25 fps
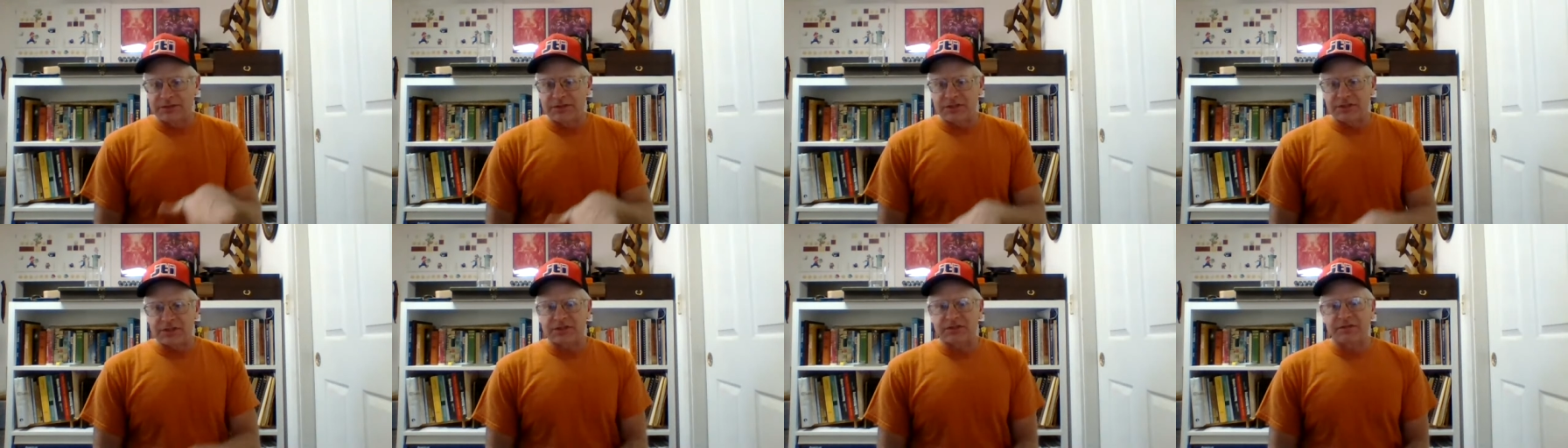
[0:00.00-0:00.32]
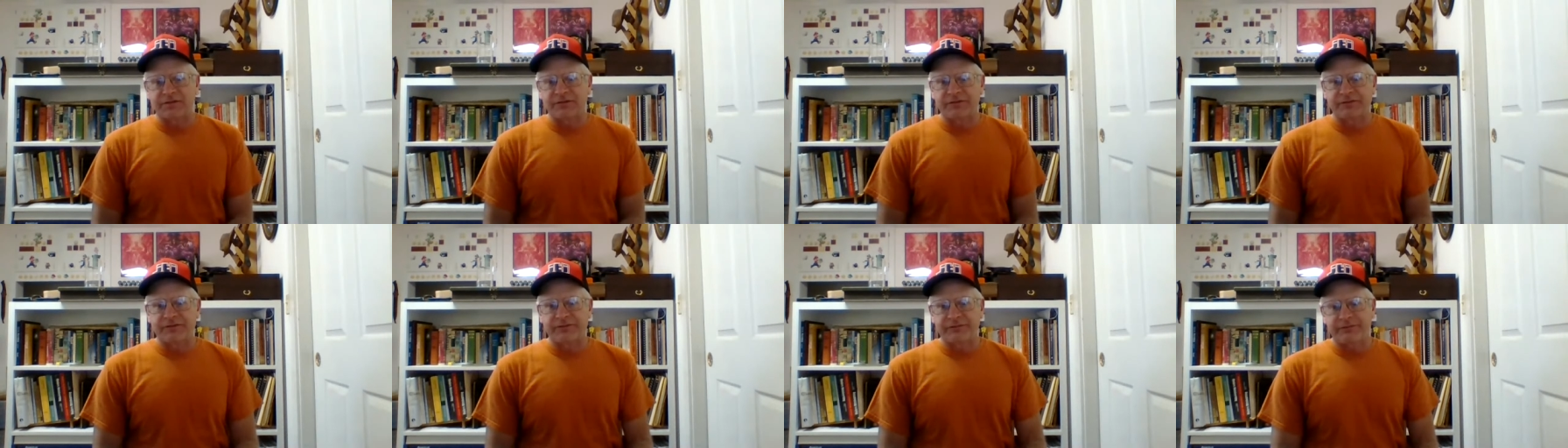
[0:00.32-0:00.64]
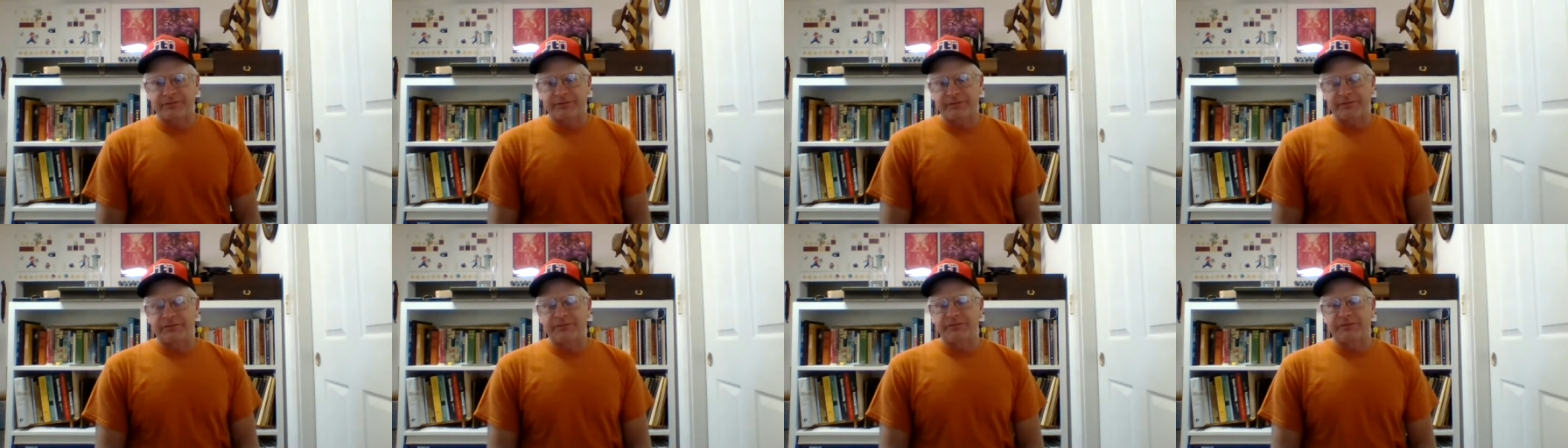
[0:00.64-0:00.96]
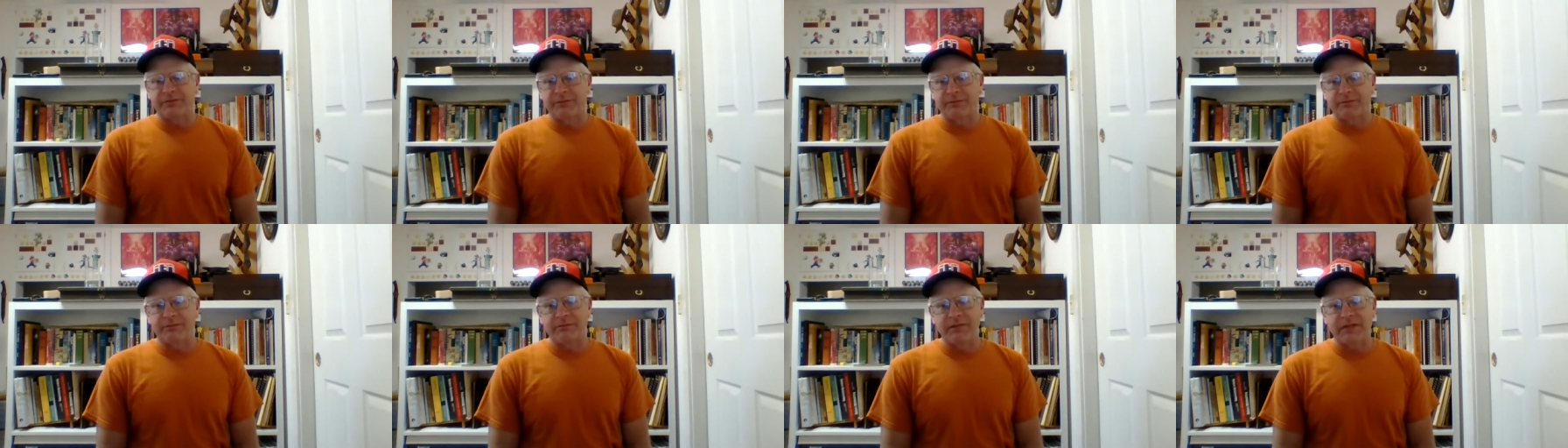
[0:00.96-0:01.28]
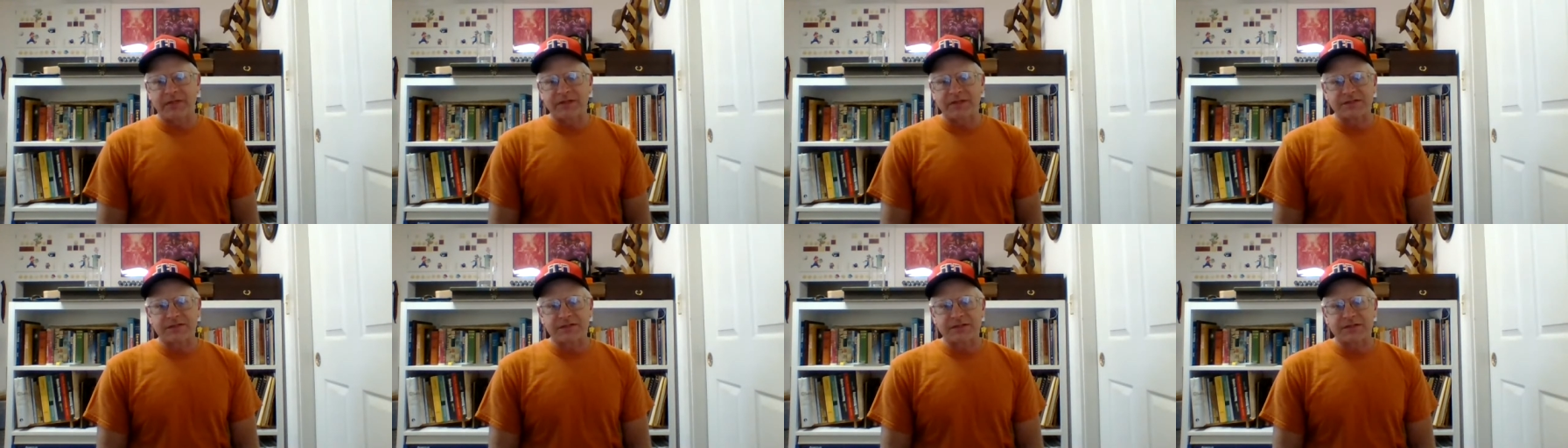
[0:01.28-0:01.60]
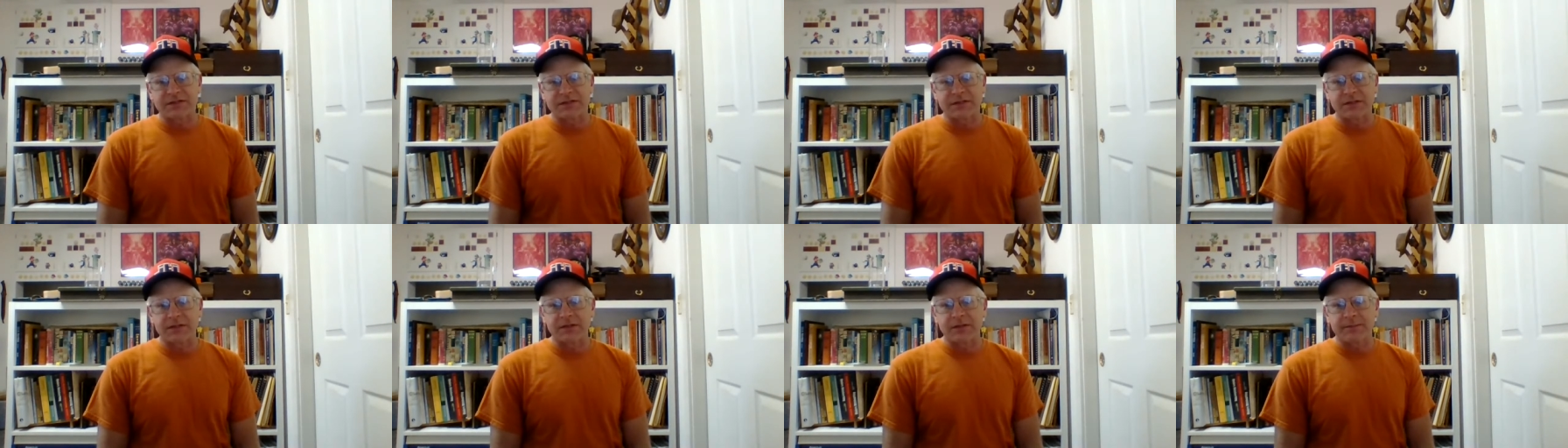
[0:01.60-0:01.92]
just mix the
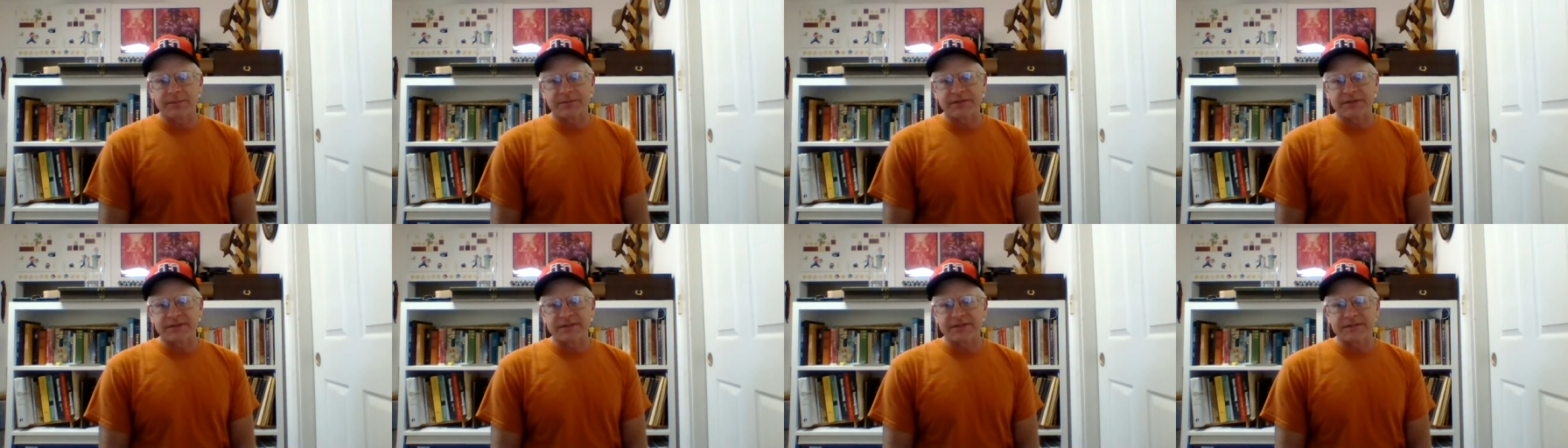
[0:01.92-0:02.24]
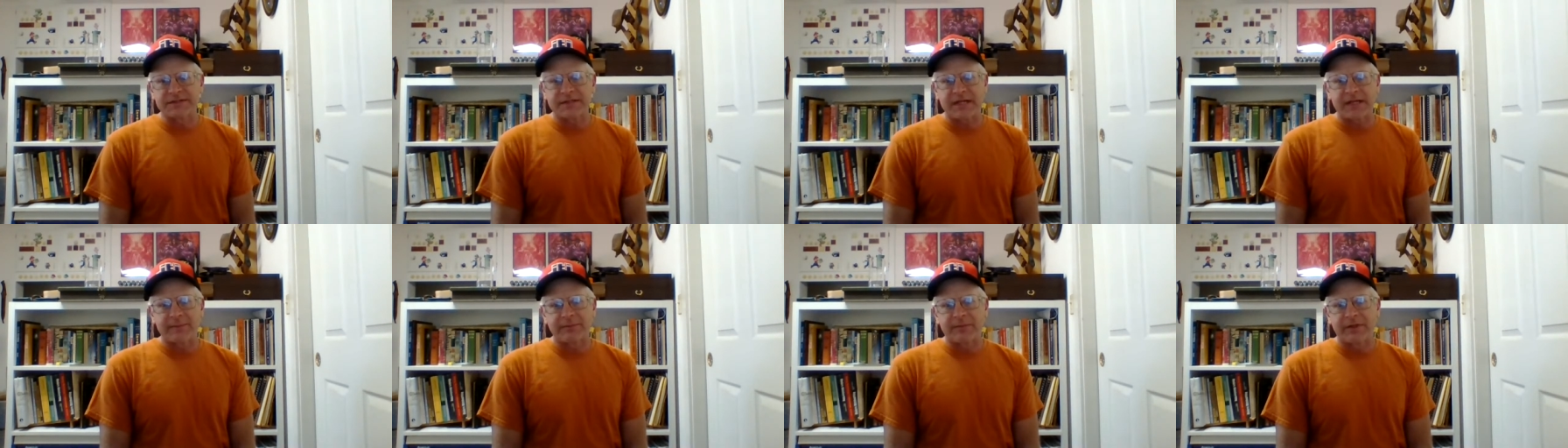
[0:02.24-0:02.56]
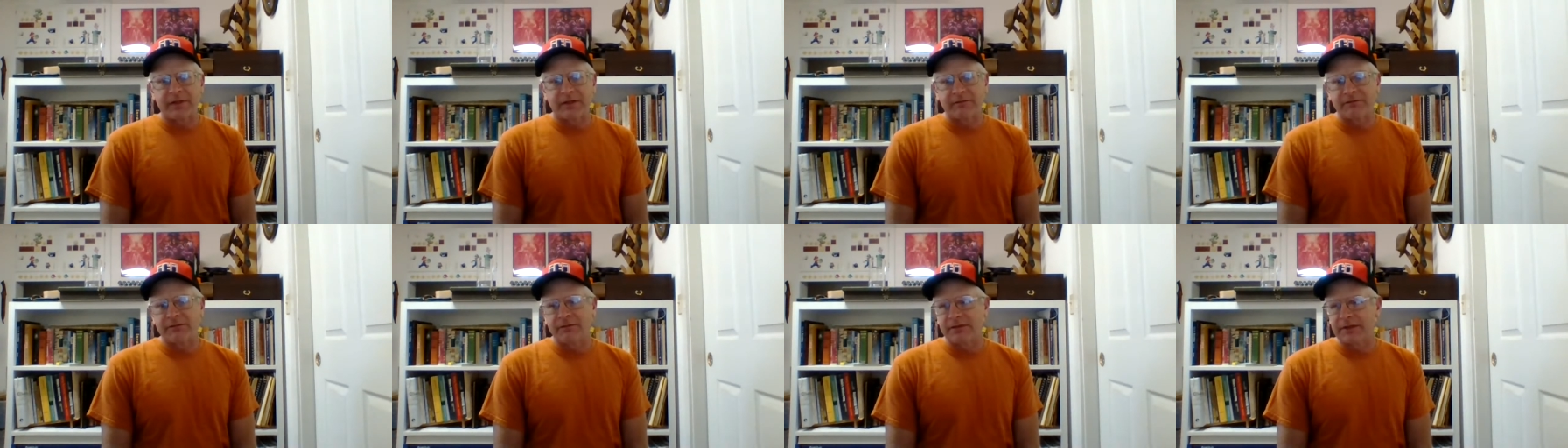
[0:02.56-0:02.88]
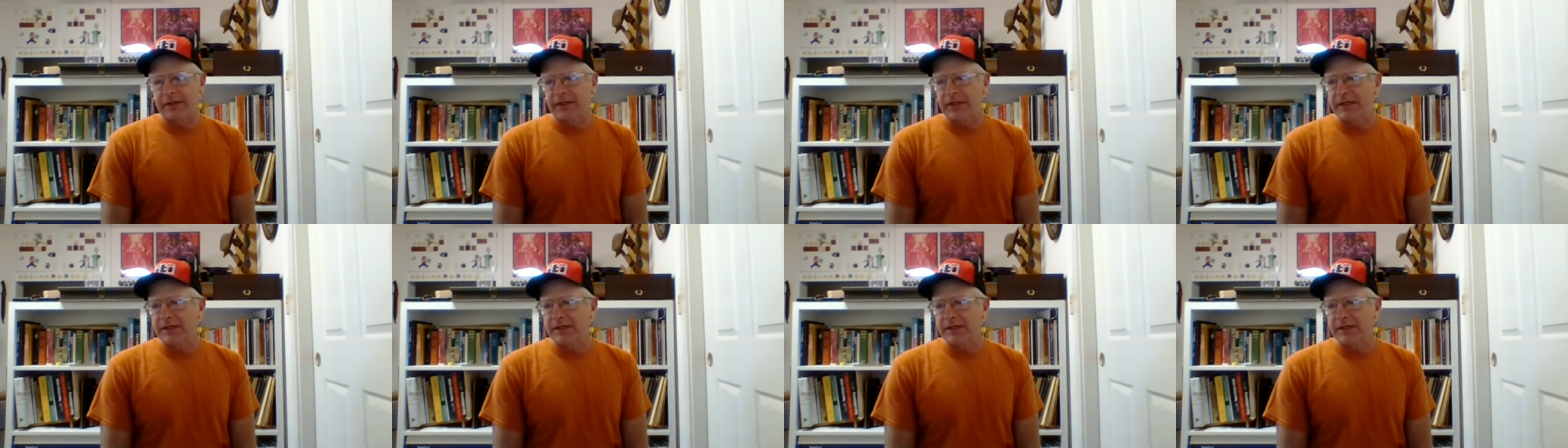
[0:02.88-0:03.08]
syrup to the same level